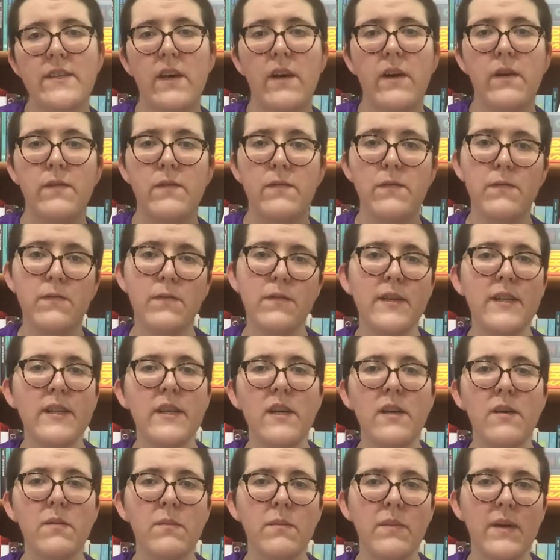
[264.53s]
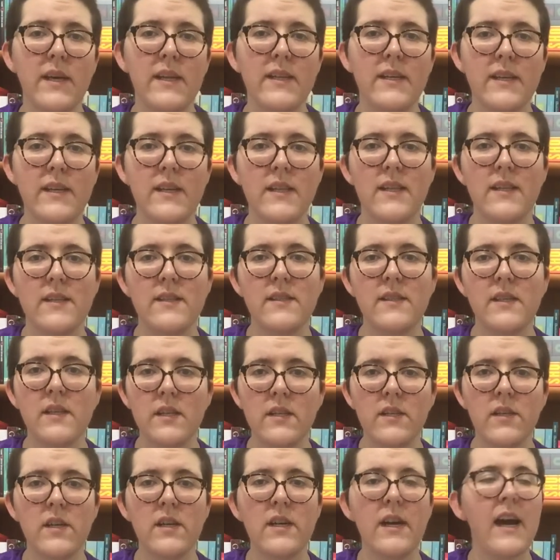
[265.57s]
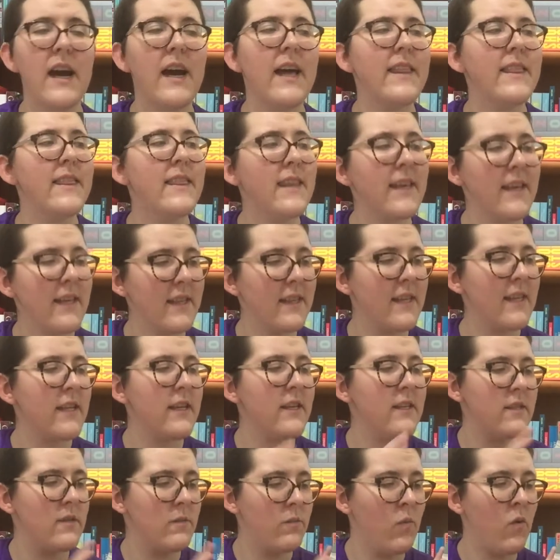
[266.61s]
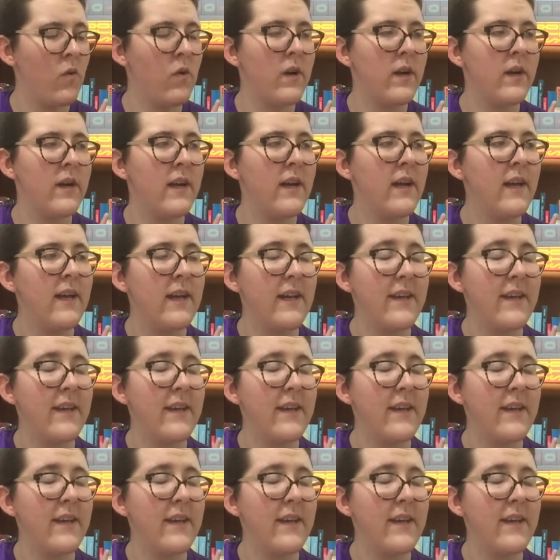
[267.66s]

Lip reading: of Freedom by Nicholas Dickner. I think that it's more